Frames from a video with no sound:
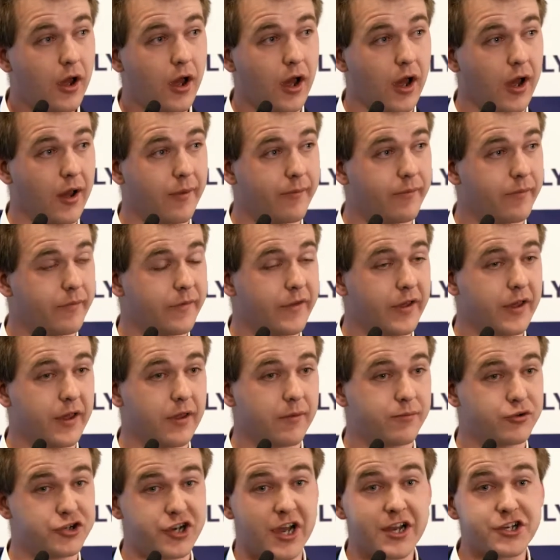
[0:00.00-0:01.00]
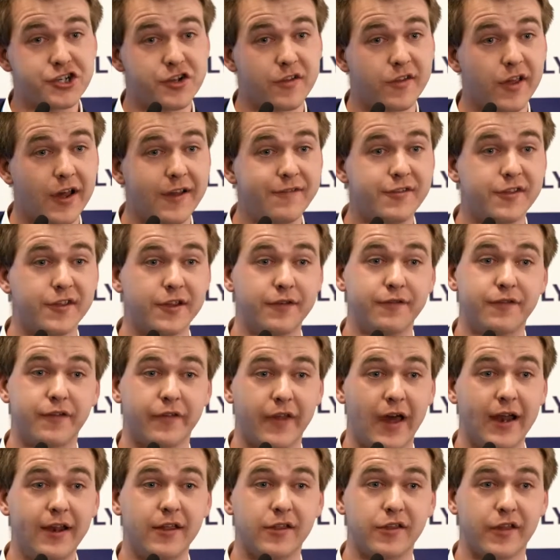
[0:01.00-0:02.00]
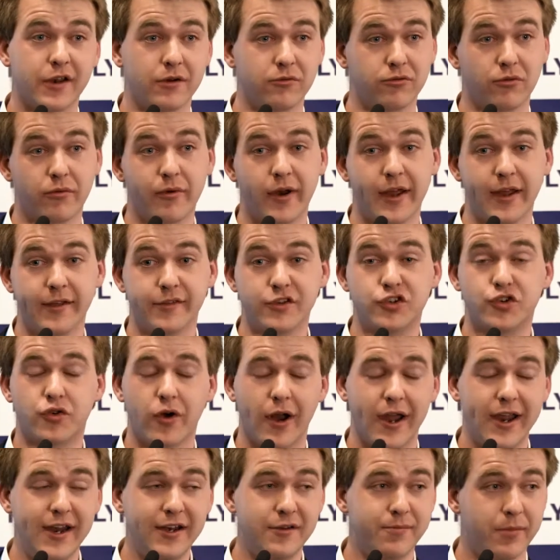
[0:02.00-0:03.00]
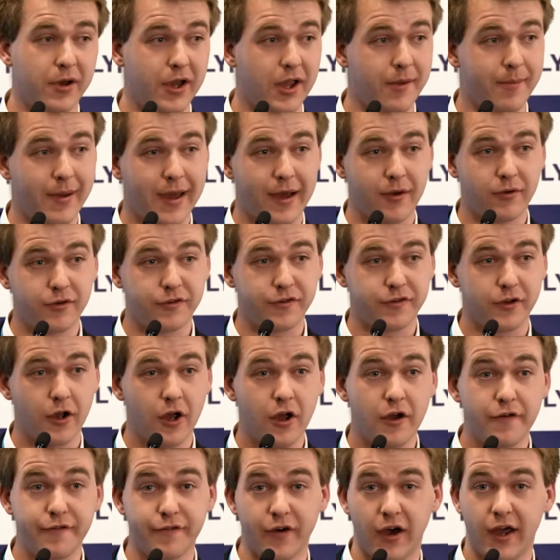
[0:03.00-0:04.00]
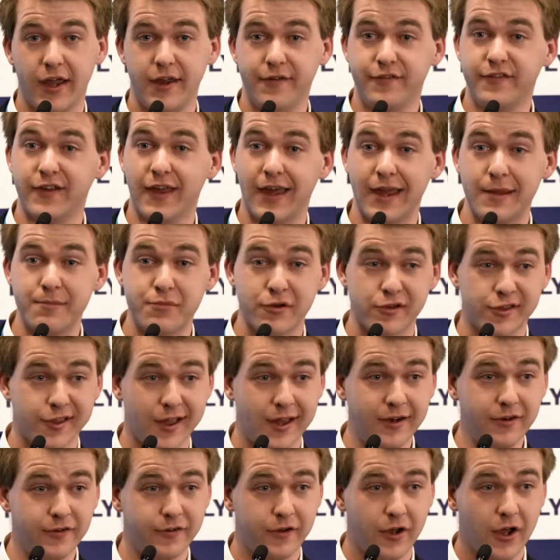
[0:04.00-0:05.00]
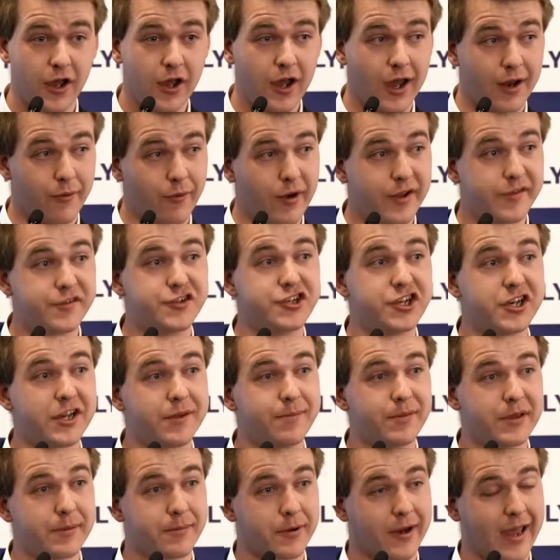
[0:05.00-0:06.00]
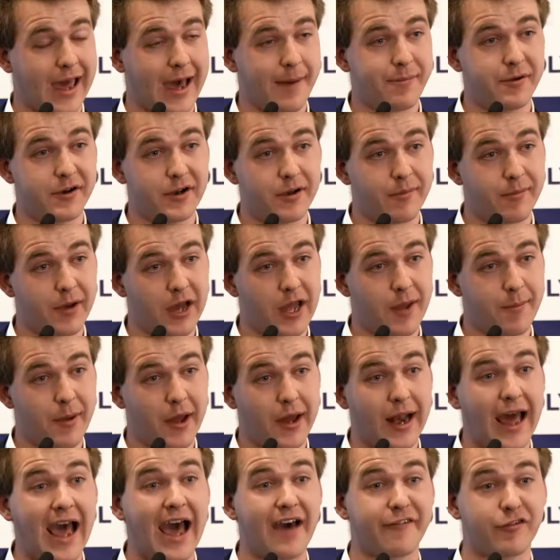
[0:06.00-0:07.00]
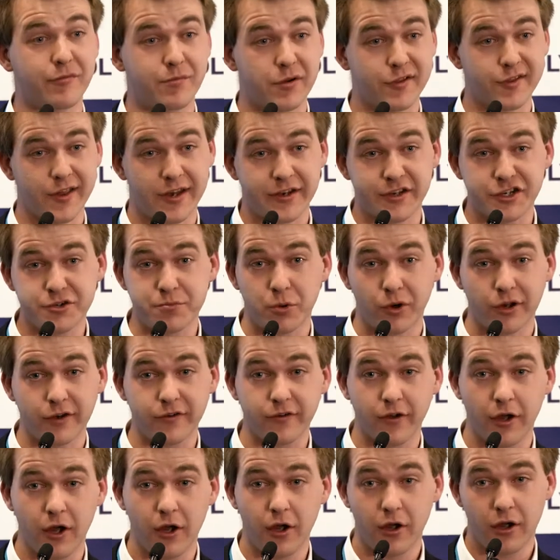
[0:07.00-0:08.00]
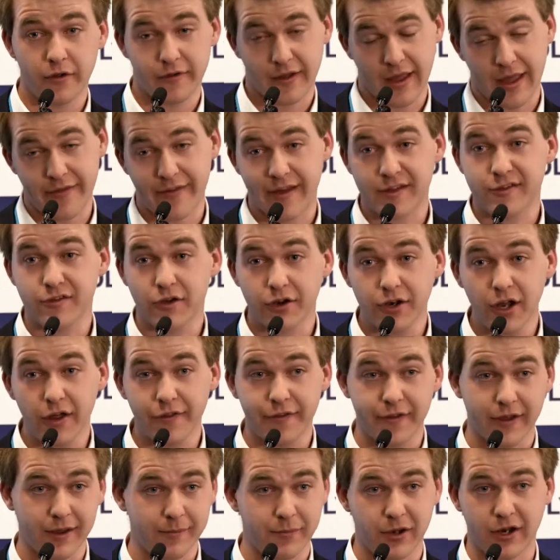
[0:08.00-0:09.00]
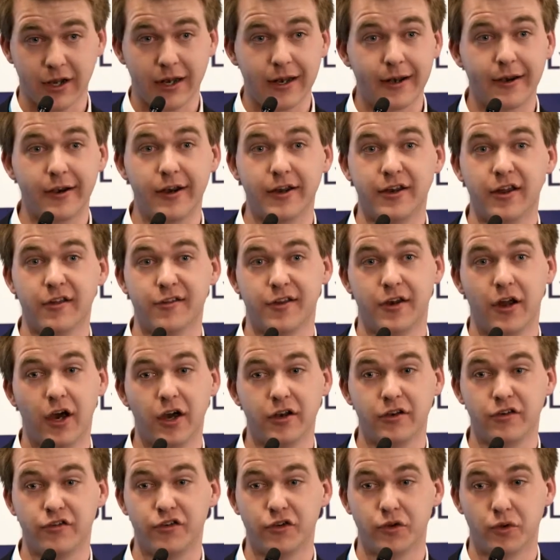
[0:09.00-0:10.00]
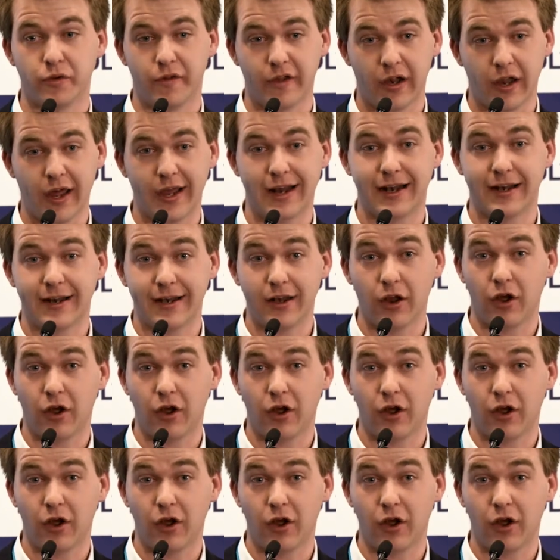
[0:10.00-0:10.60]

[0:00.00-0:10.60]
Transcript: Um, the projections I've seen for that is that it will raise trade by about 5 to 8% and raise GDP per capita by about half a percentage point. Again, that's not nothing, but it clearly doesn't undo the likely